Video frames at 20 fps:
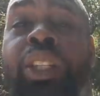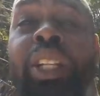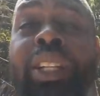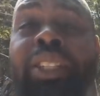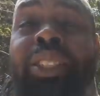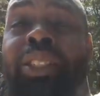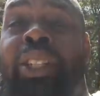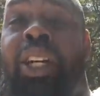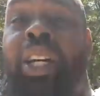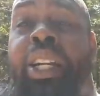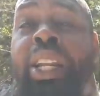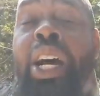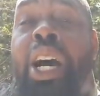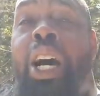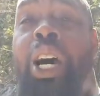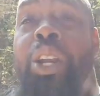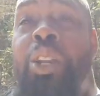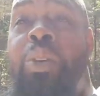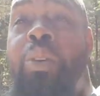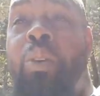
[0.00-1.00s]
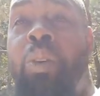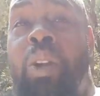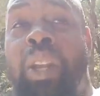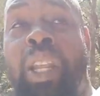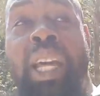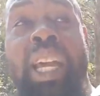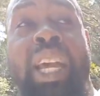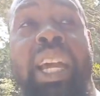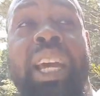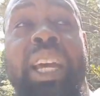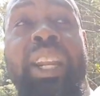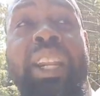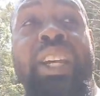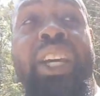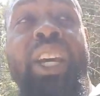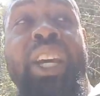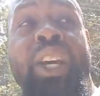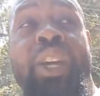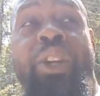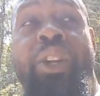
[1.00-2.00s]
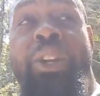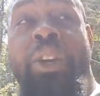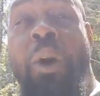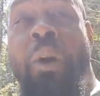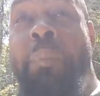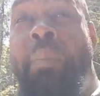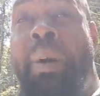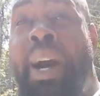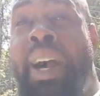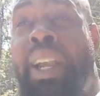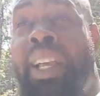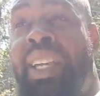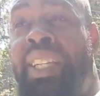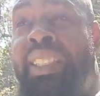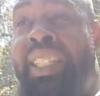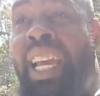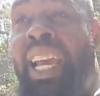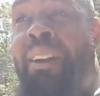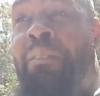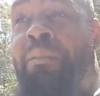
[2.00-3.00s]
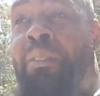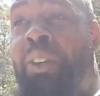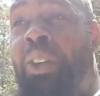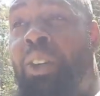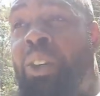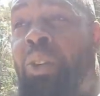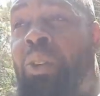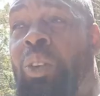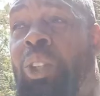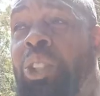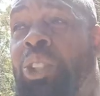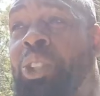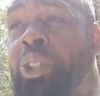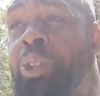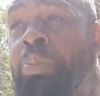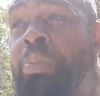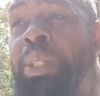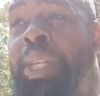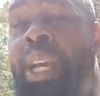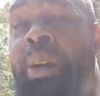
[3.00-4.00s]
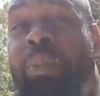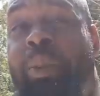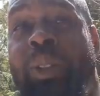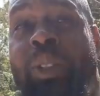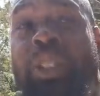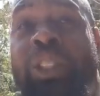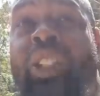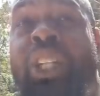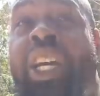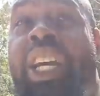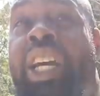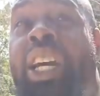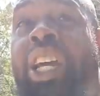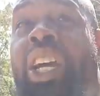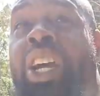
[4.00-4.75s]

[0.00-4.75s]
that is done on your land, nobody is ever going to be able to say